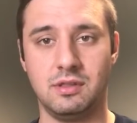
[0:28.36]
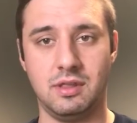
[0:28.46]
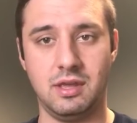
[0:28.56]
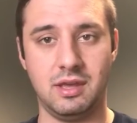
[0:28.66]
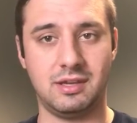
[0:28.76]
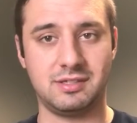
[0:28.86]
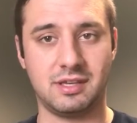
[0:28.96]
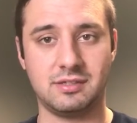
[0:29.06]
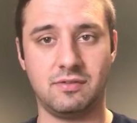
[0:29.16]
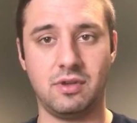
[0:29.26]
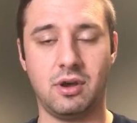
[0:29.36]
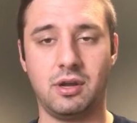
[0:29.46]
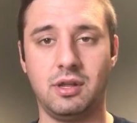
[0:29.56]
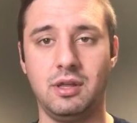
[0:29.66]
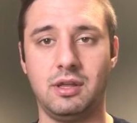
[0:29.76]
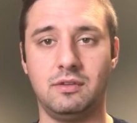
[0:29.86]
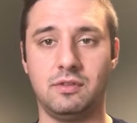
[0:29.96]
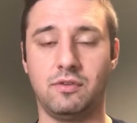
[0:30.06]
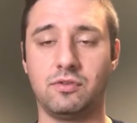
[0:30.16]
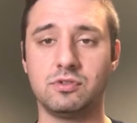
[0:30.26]
the excessive yawning is
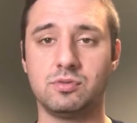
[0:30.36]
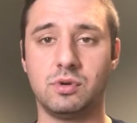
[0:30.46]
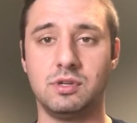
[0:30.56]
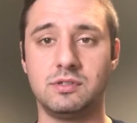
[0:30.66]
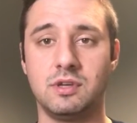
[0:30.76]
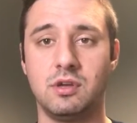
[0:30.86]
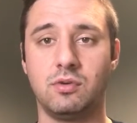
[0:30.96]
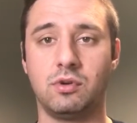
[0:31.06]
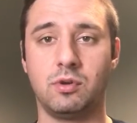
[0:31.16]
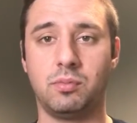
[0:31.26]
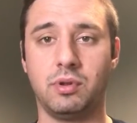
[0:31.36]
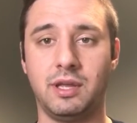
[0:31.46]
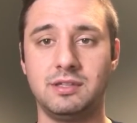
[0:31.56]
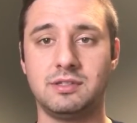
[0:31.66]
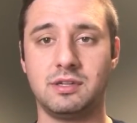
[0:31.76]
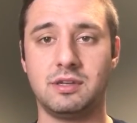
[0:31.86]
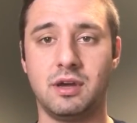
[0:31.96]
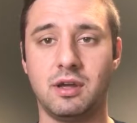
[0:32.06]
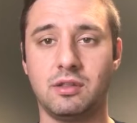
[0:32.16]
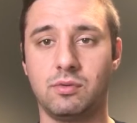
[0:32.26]
the first one is going to place the
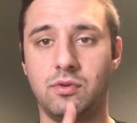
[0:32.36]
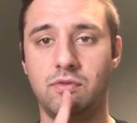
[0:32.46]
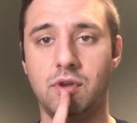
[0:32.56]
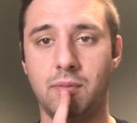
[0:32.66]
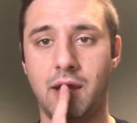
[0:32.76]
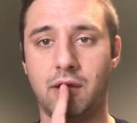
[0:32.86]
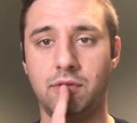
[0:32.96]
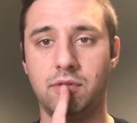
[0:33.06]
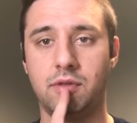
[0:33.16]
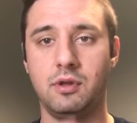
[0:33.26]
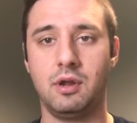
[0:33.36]
tongue on the roof of your mouth